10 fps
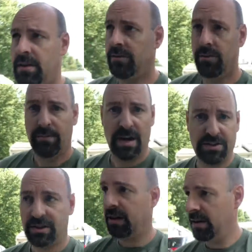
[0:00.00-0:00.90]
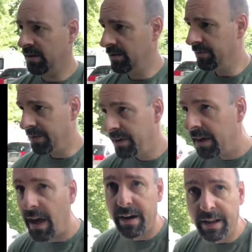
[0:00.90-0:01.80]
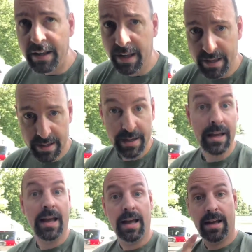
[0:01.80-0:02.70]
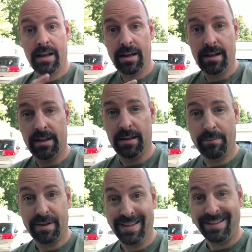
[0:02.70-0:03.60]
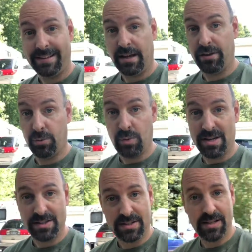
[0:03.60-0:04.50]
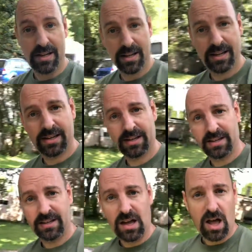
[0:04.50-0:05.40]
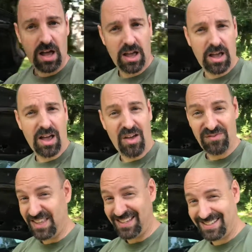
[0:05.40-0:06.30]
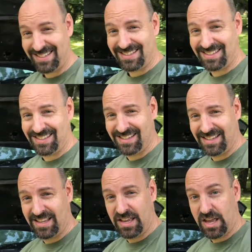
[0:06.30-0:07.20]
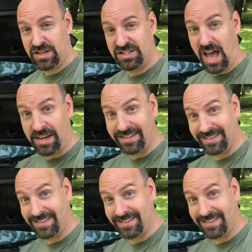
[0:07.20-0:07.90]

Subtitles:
through the magic of editing, let me get the rest of this done.